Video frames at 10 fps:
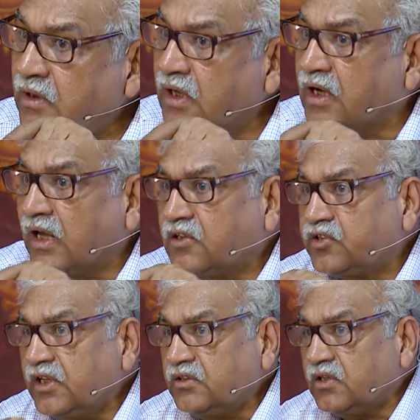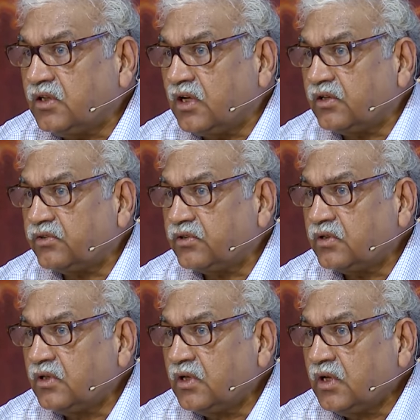Ekadashendriyas.
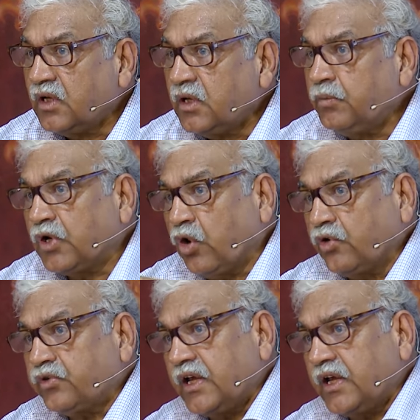Because